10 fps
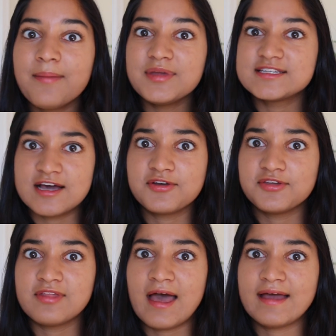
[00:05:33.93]
Let me tell
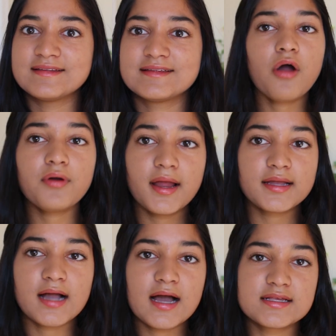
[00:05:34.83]
you that.
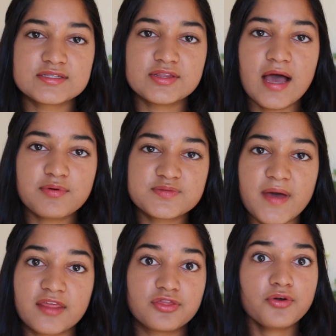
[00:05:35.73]
Alright guys, so that was
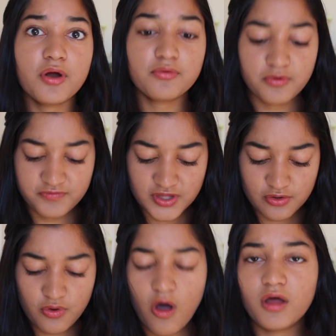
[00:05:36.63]
my thorough
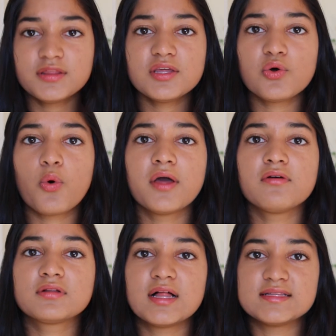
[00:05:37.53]
review on the
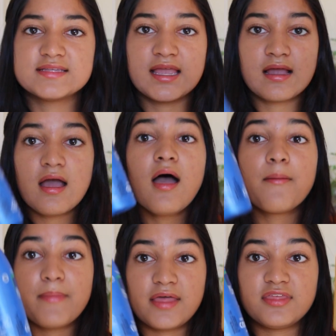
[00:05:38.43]
oil cleansing
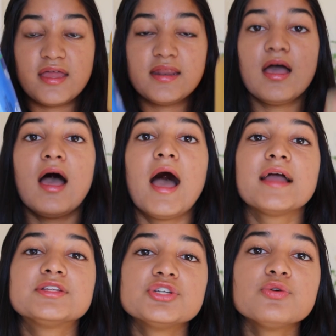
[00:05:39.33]
method.
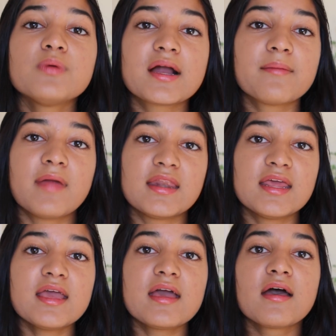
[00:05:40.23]
I do recommend
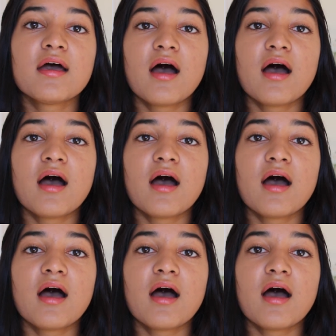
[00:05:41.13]
it.